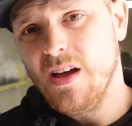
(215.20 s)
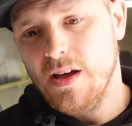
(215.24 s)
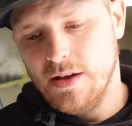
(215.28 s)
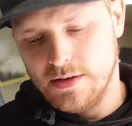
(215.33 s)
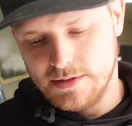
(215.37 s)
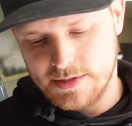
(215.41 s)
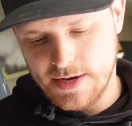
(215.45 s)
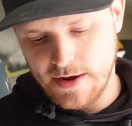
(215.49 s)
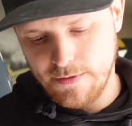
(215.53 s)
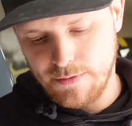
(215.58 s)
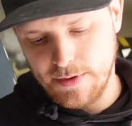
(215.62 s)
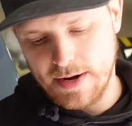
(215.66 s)

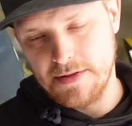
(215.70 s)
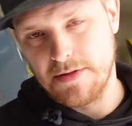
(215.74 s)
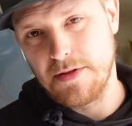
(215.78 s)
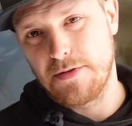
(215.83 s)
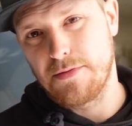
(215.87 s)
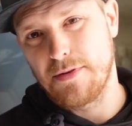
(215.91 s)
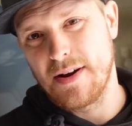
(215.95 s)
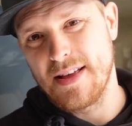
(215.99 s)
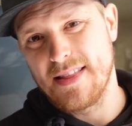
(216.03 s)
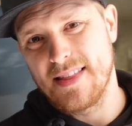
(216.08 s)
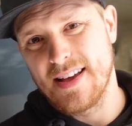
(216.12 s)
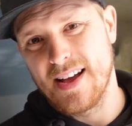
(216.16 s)
see if we need the
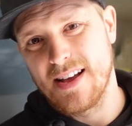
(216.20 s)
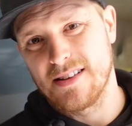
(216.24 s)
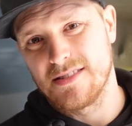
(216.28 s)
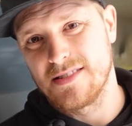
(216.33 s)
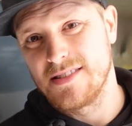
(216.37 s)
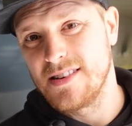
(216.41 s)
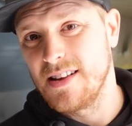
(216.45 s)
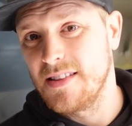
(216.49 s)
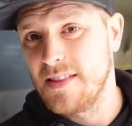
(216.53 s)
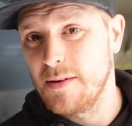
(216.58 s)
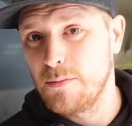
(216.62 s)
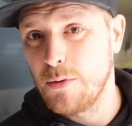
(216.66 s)

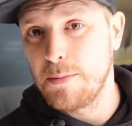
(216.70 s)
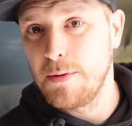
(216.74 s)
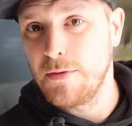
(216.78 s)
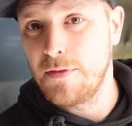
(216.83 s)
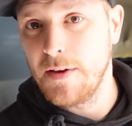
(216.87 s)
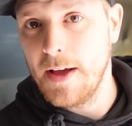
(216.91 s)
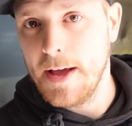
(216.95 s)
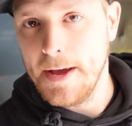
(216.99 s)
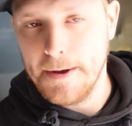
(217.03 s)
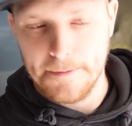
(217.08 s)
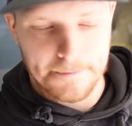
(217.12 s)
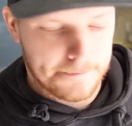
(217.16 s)
3000, and then we'll buff
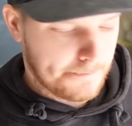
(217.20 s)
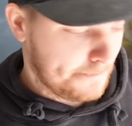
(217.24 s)
it out.